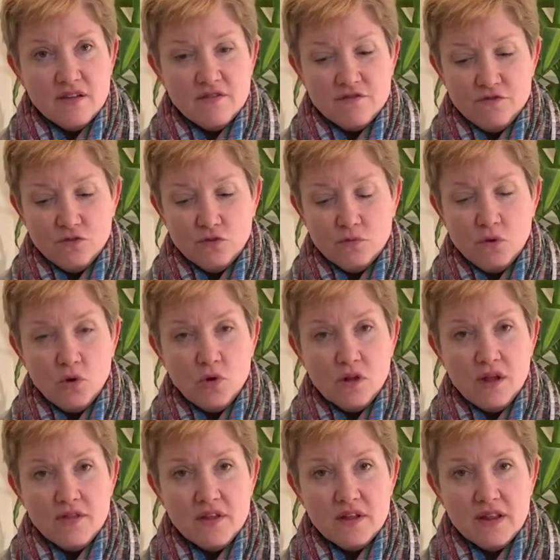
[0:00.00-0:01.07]
full bowl
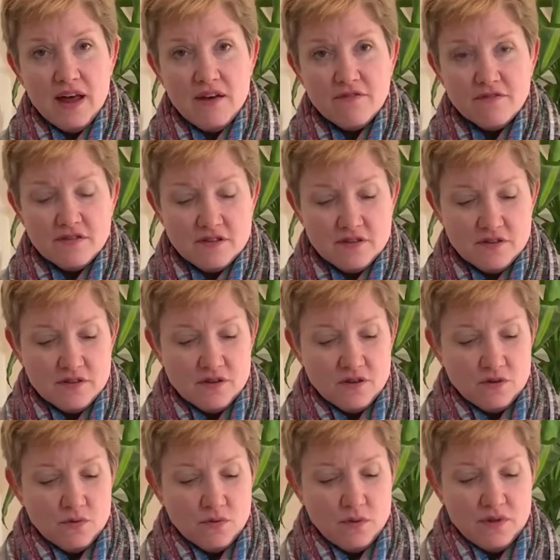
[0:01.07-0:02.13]
on the left
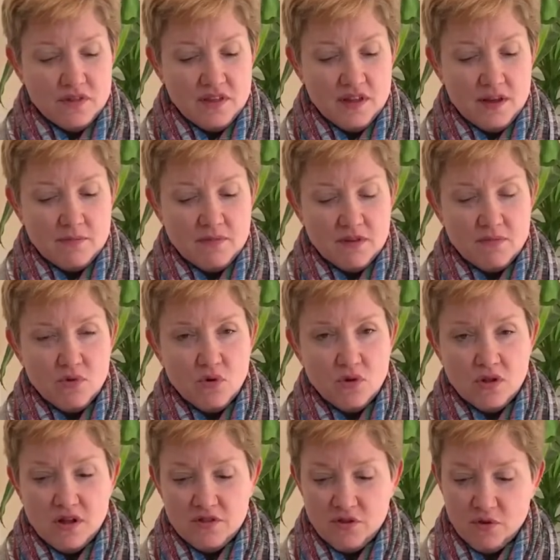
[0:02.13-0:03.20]
with the empty bowl
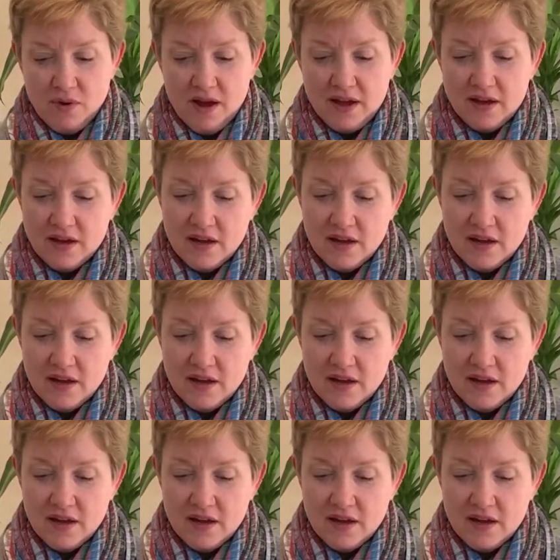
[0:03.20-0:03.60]
on the right.